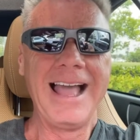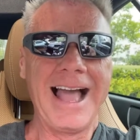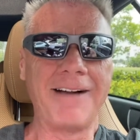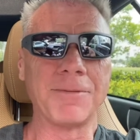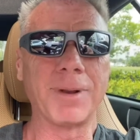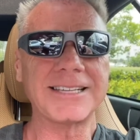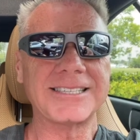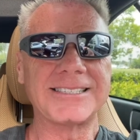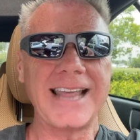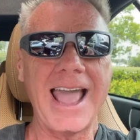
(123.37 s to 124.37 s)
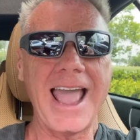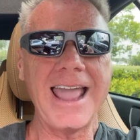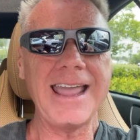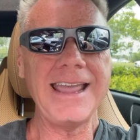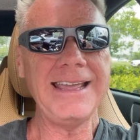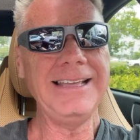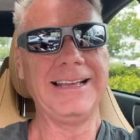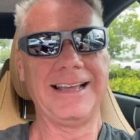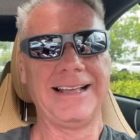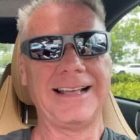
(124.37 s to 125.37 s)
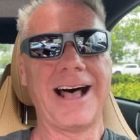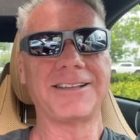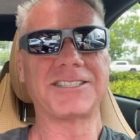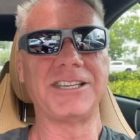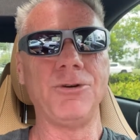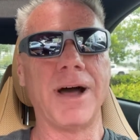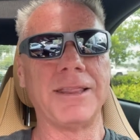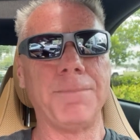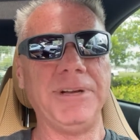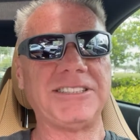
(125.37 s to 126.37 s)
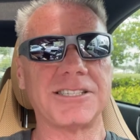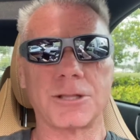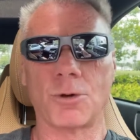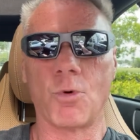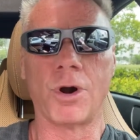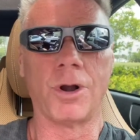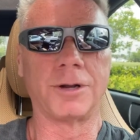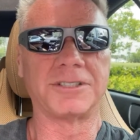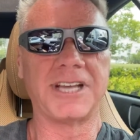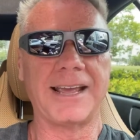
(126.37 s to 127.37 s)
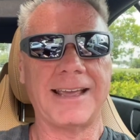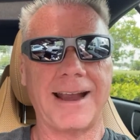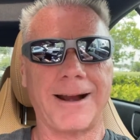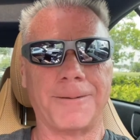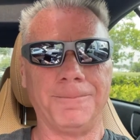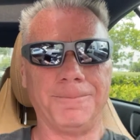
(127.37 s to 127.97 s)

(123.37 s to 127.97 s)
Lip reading: Have a blessed day. I'll see you on the beaches of the world. Take care.